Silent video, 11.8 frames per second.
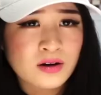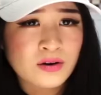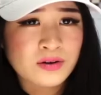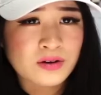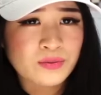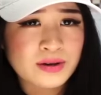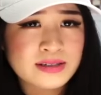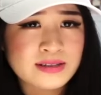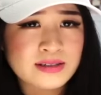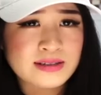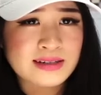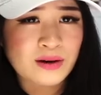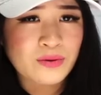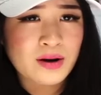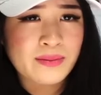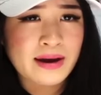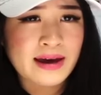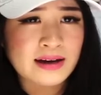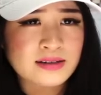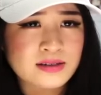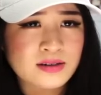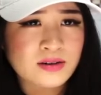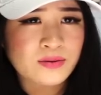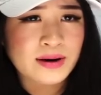Hold on, where is this now? Where am I
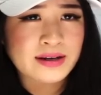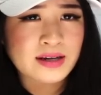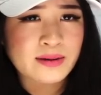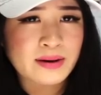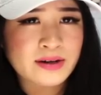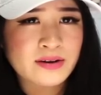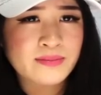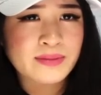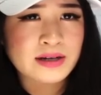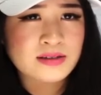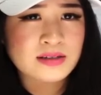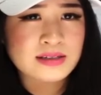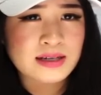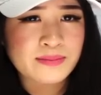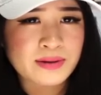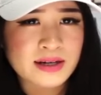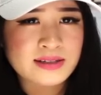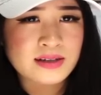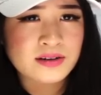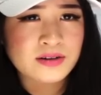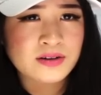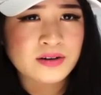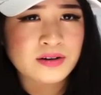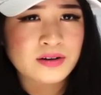at? Wait, am I going back to the same place? I
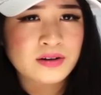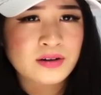don't know.